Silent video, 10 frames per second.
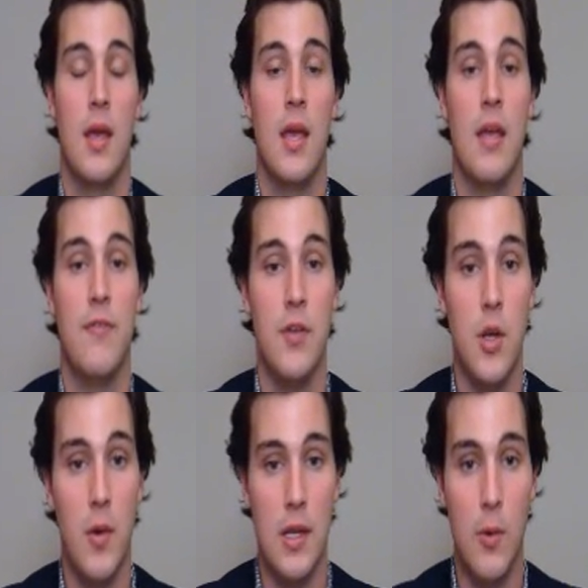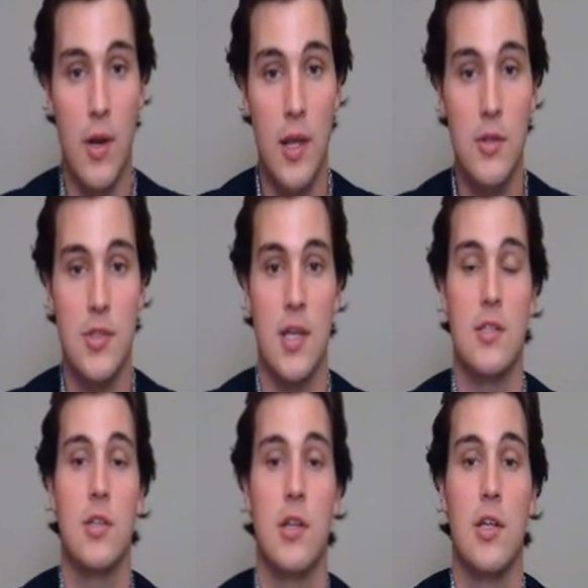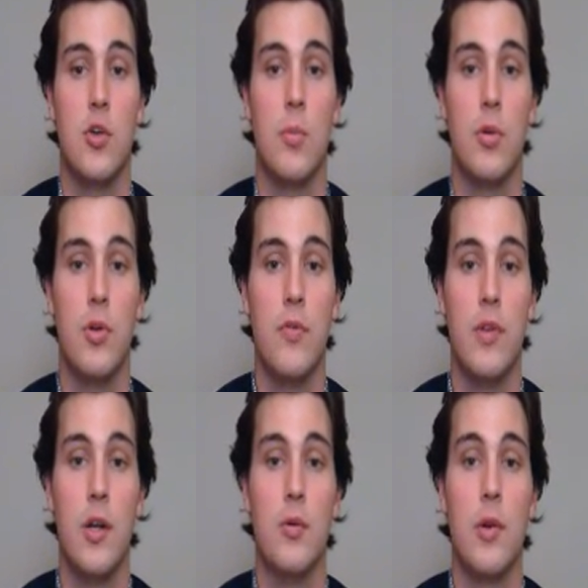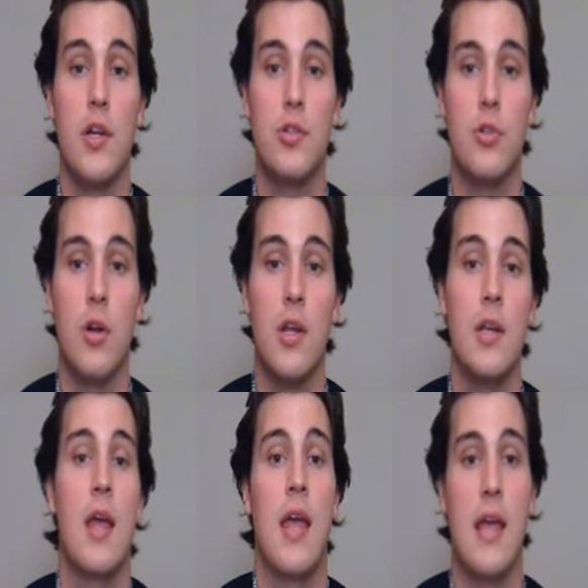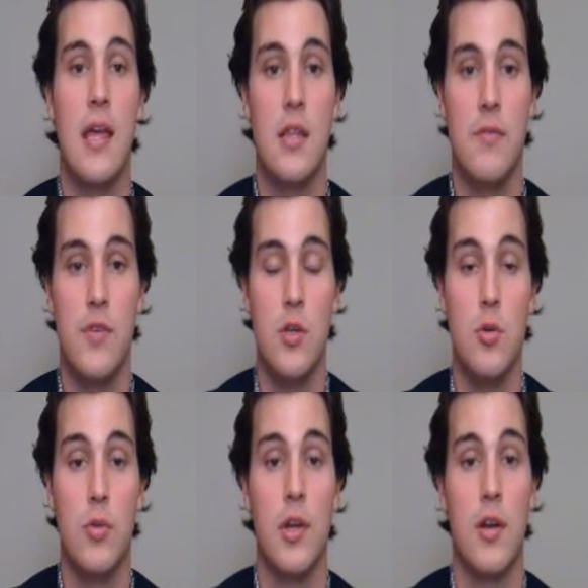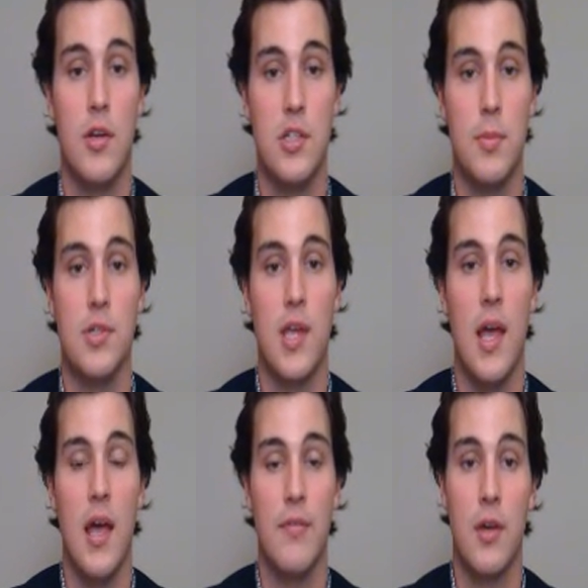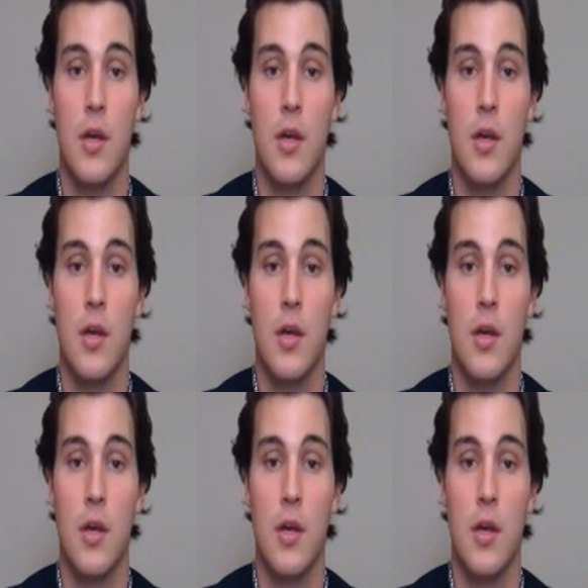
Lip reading: If you know anyone else that is looking to improve their restaurant and the view their customers have,